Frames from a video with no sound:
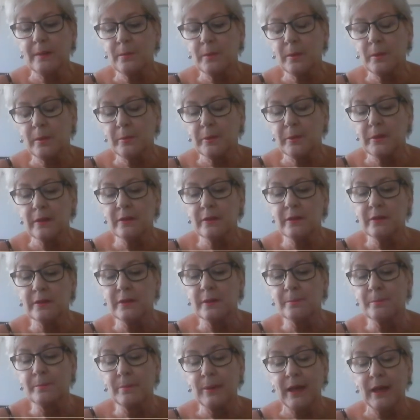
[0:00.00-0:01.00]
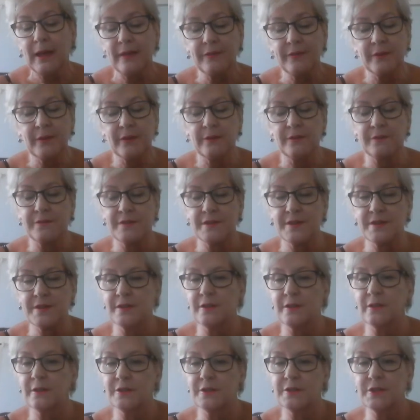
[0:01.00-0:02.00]
when we look at
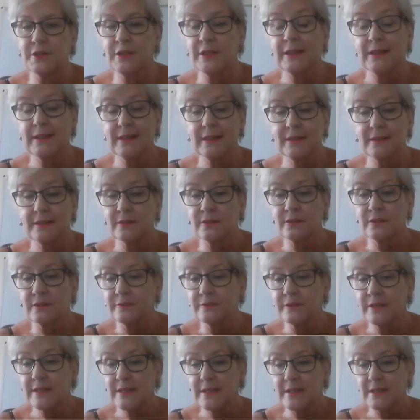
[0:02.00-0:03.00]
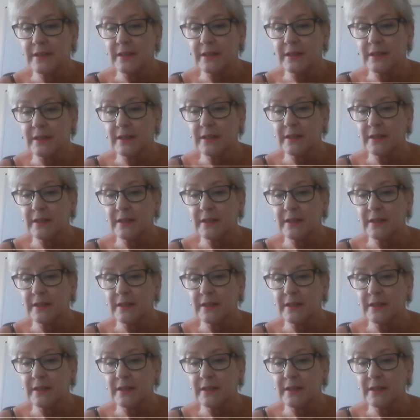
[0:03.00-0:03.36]
pathophysiology and clinical reasoning.